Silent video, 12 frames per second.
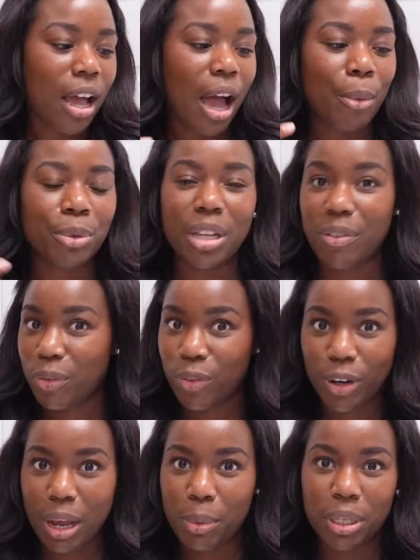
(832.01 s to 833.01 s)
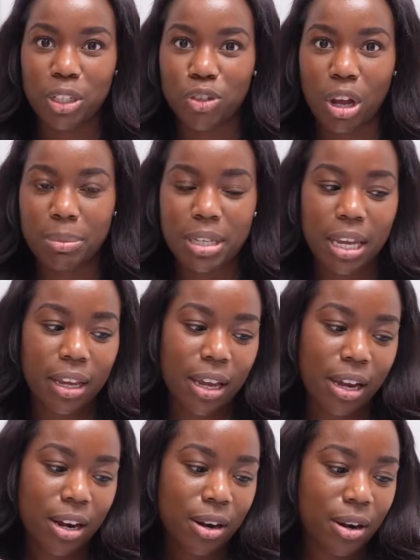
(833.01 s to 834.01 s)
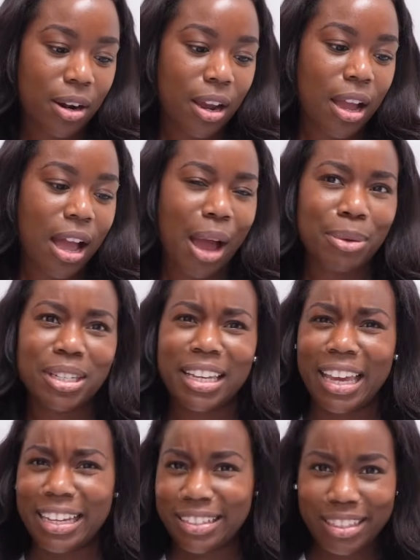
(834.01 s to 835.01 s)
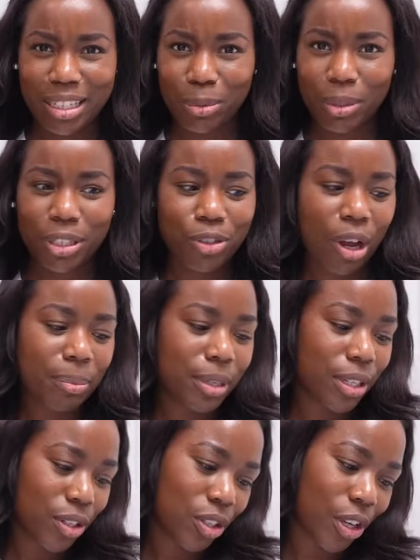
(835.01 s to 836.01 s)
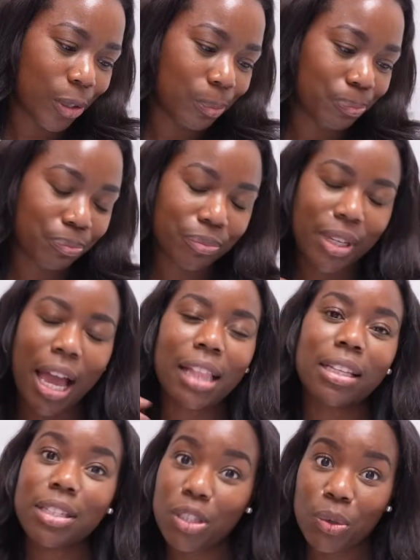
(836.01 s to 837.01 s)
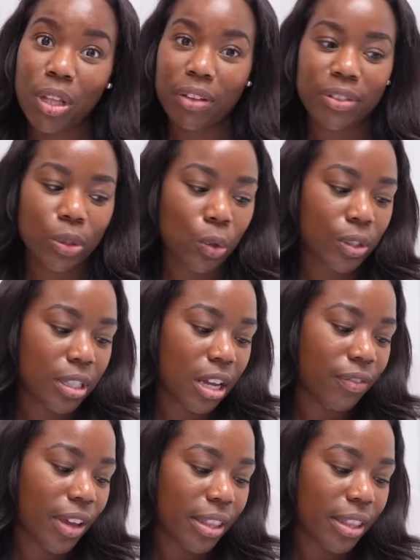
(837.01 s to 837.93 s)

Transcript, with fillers: I will never forget when he dropped Take Care. I was like 18 when he dropped it, so I listened to a lot of his old stuff.